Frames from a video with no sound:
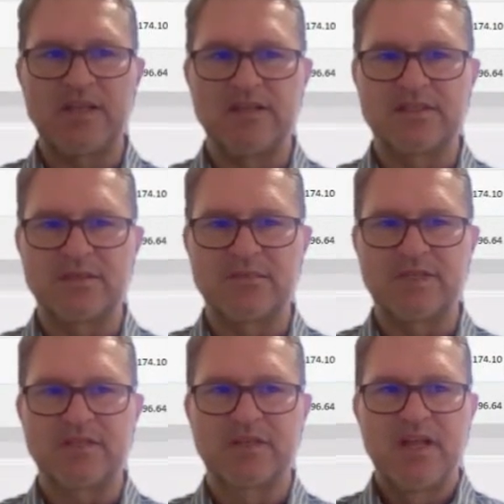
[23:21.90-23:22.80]

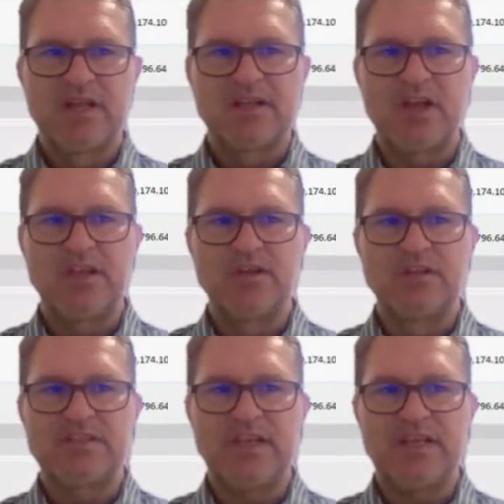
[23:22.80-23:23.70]
estimate. Now you'll
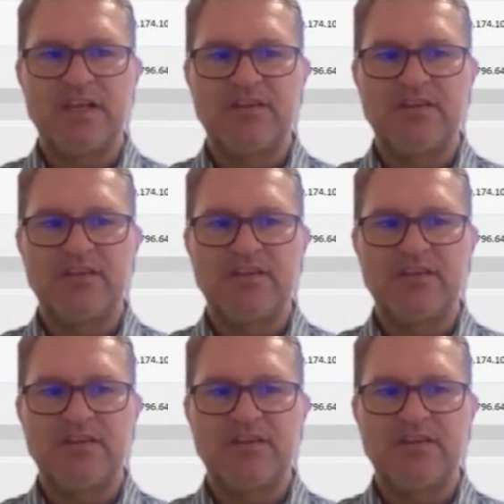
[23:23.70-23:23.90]
see here,